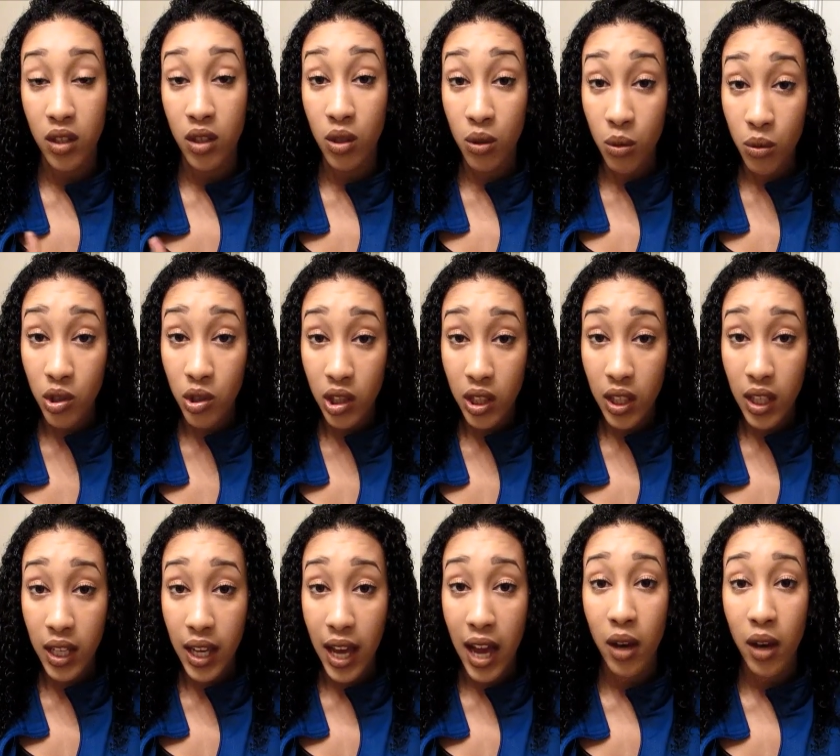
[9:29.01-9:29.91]

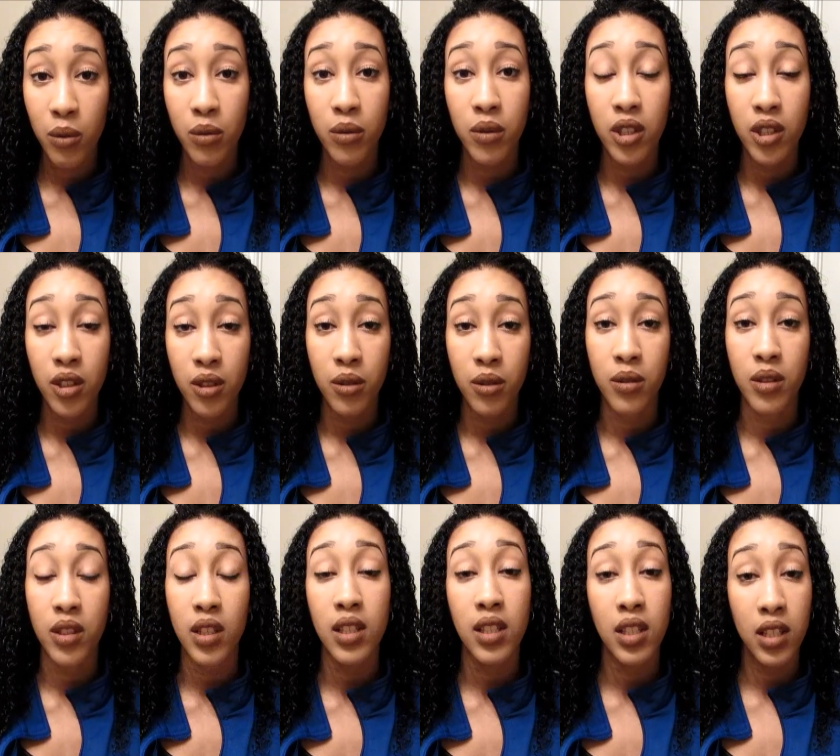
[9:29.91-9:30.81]
Usually I will
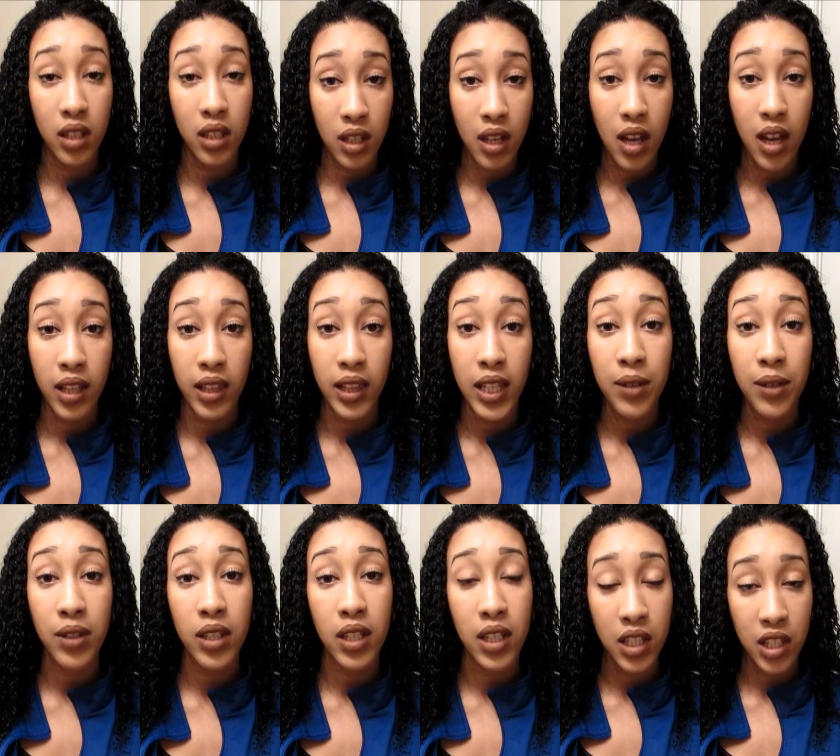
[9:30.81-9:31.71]
use the silicone
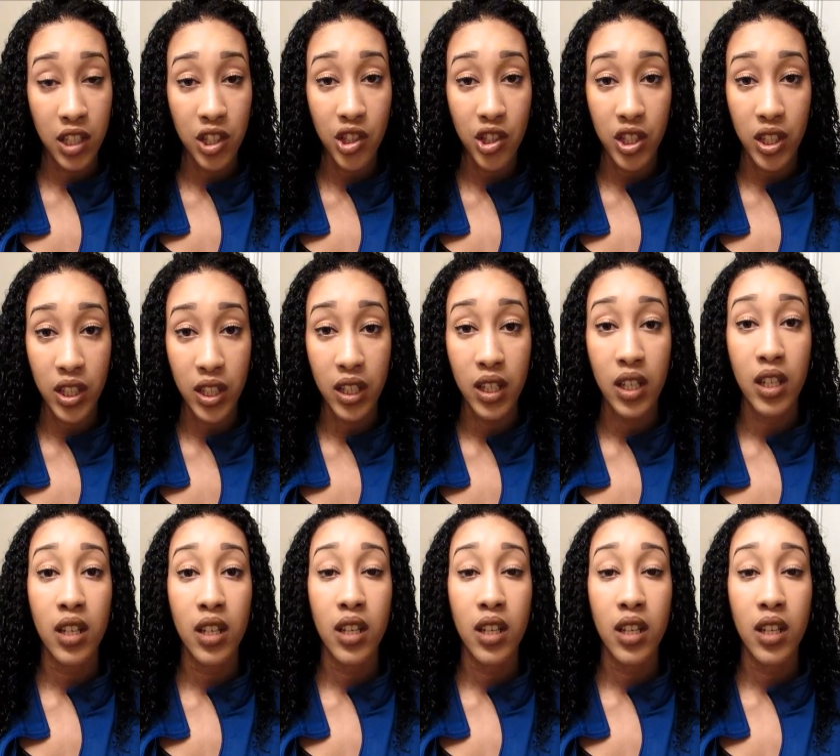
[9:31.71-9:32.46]
leave-in conditioner